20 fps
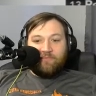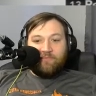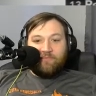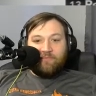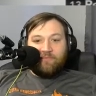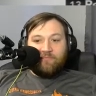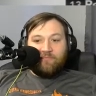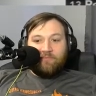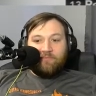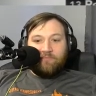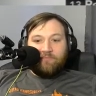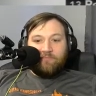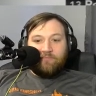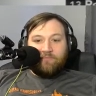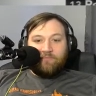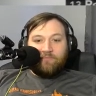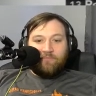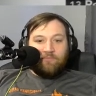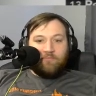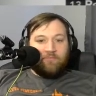
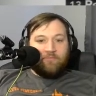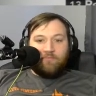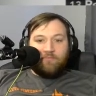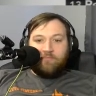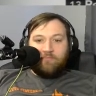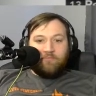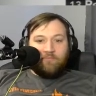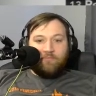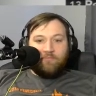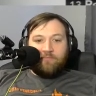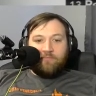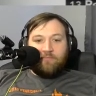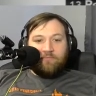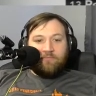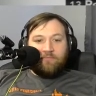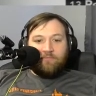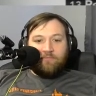Nobody speaks.